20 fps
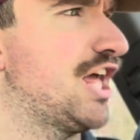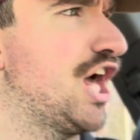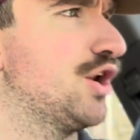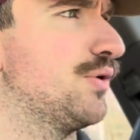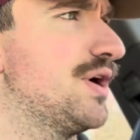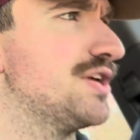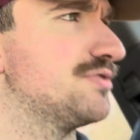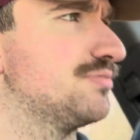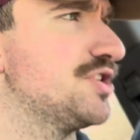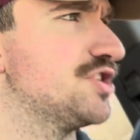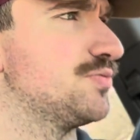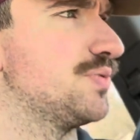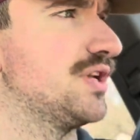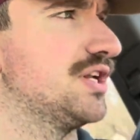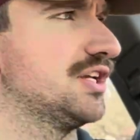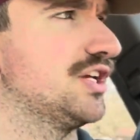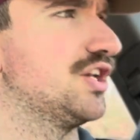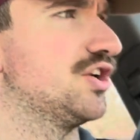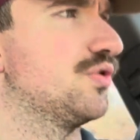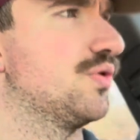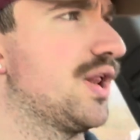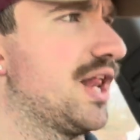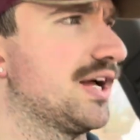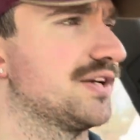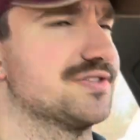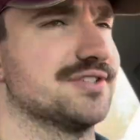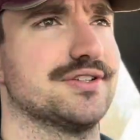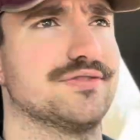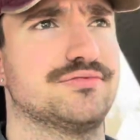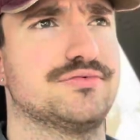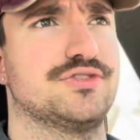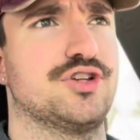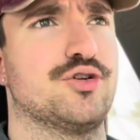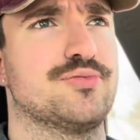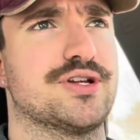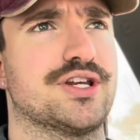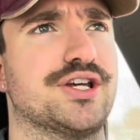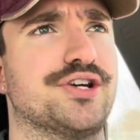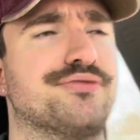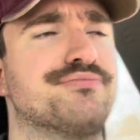Anyways, at least we didn't get into an
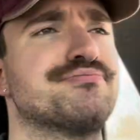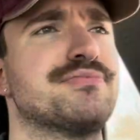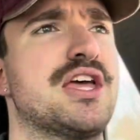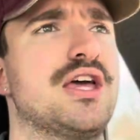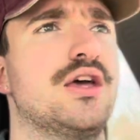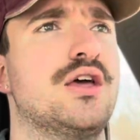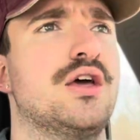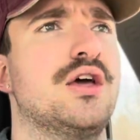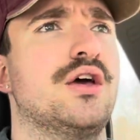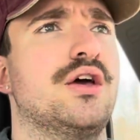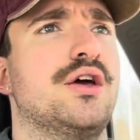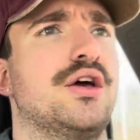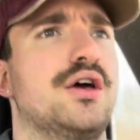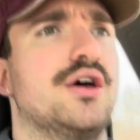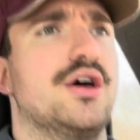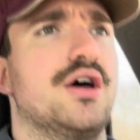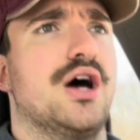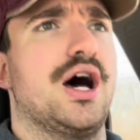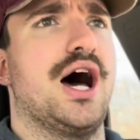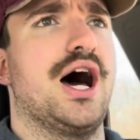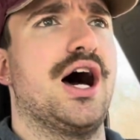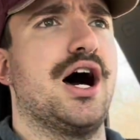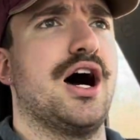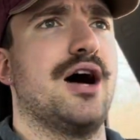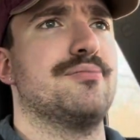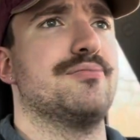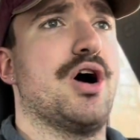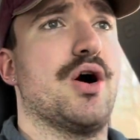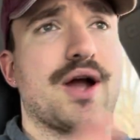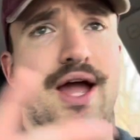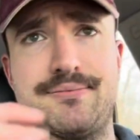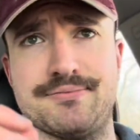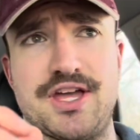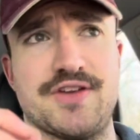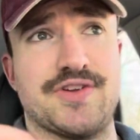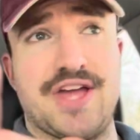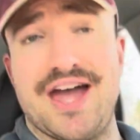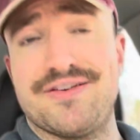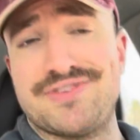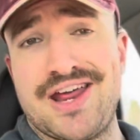accident. No big deal. Okay,
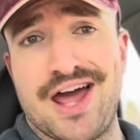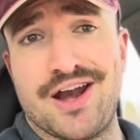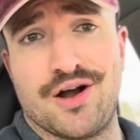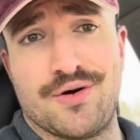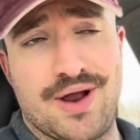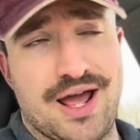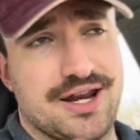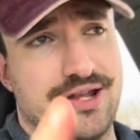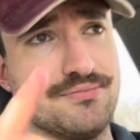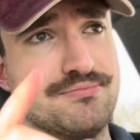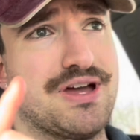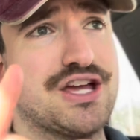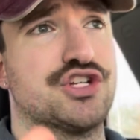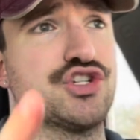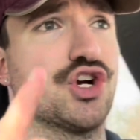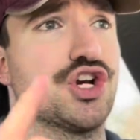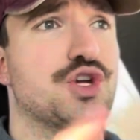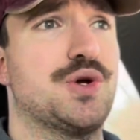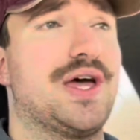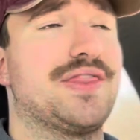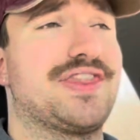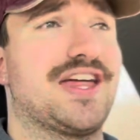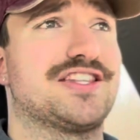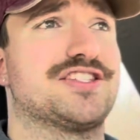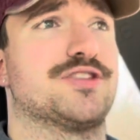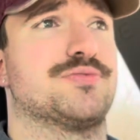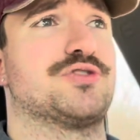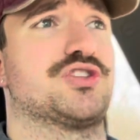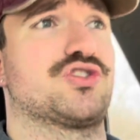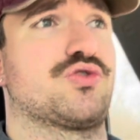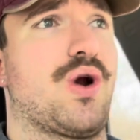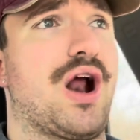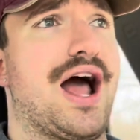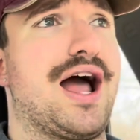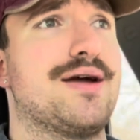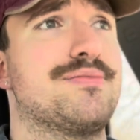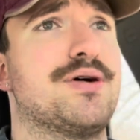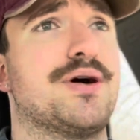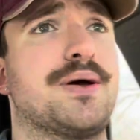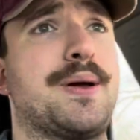if you have not already, make sure you hit that
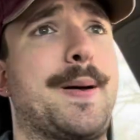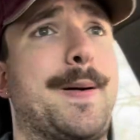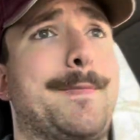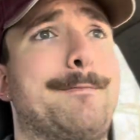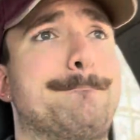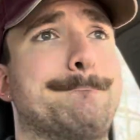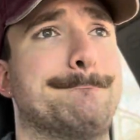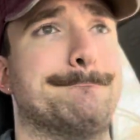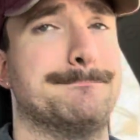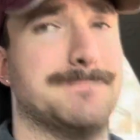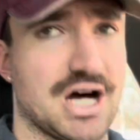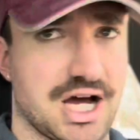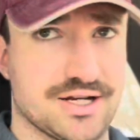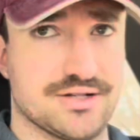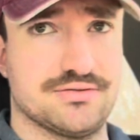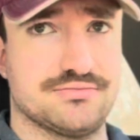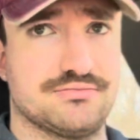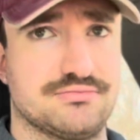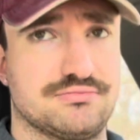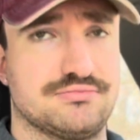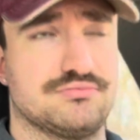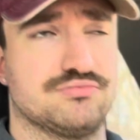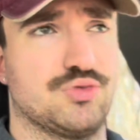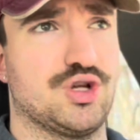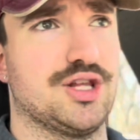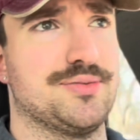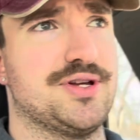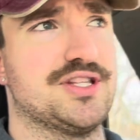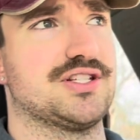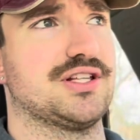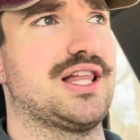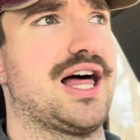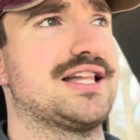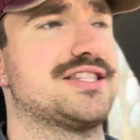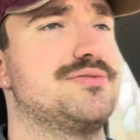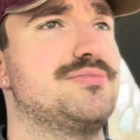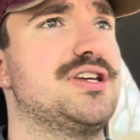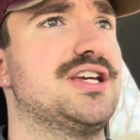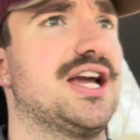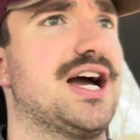subscribe button Really means a
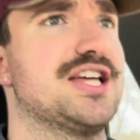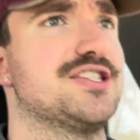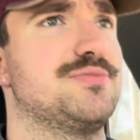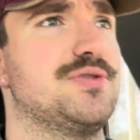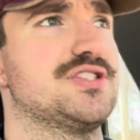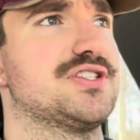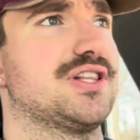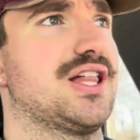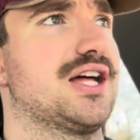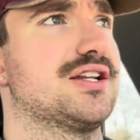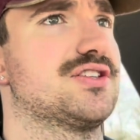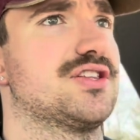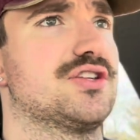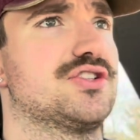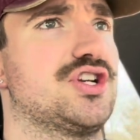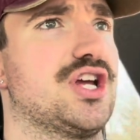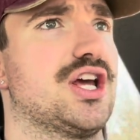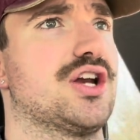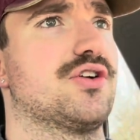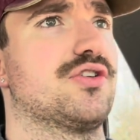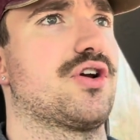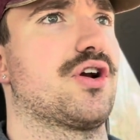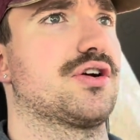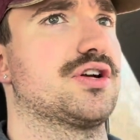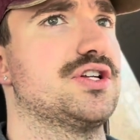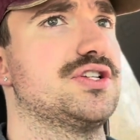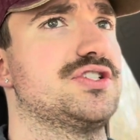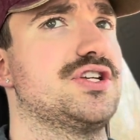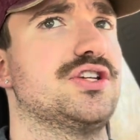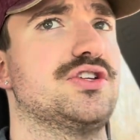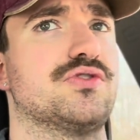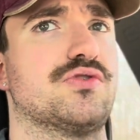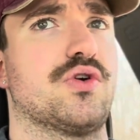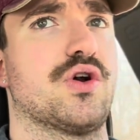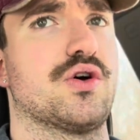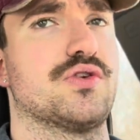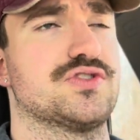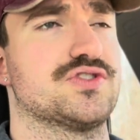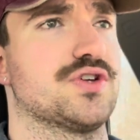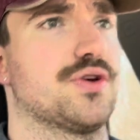lot to me, guys. Means a lot to the channel and our
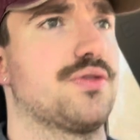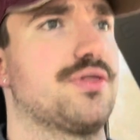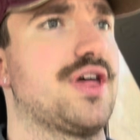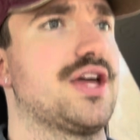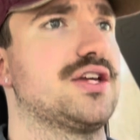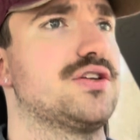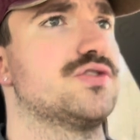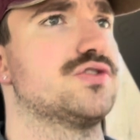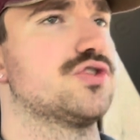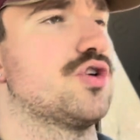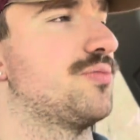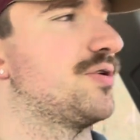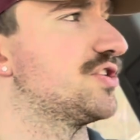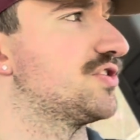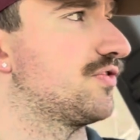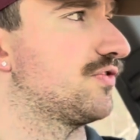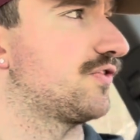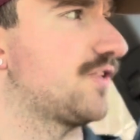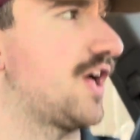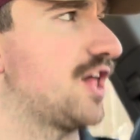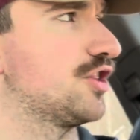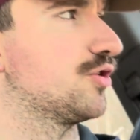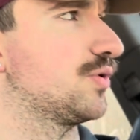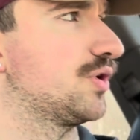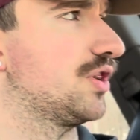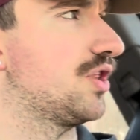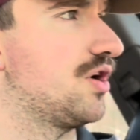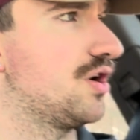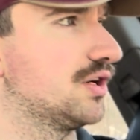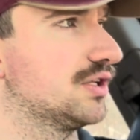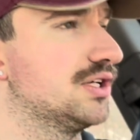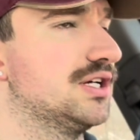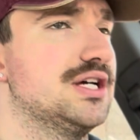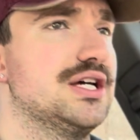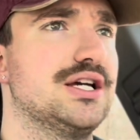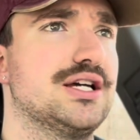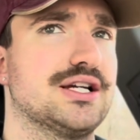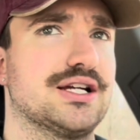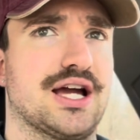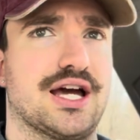continued growth. So thank you so much for following along.
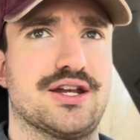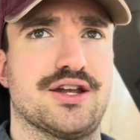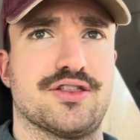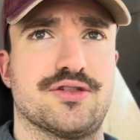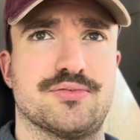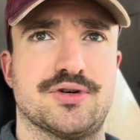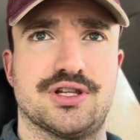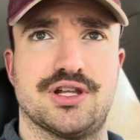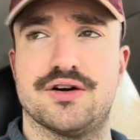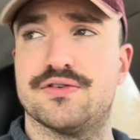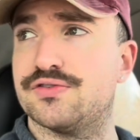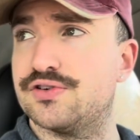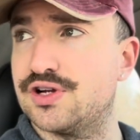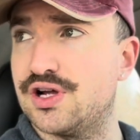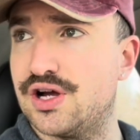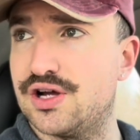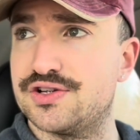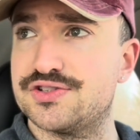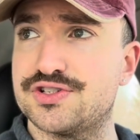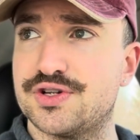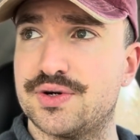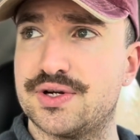Got nothing but love for y'all.